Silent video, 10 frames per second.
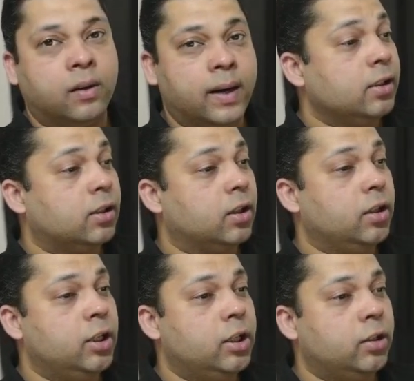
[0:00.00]
Right, so
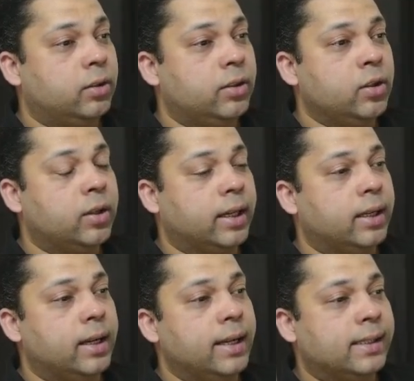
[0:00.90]
you
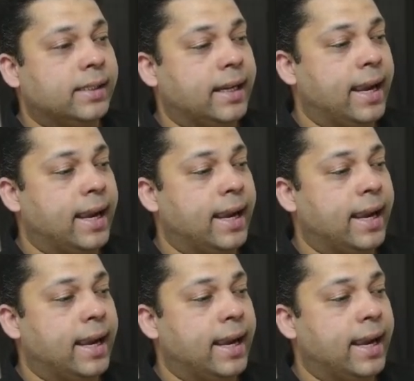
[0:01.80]
can list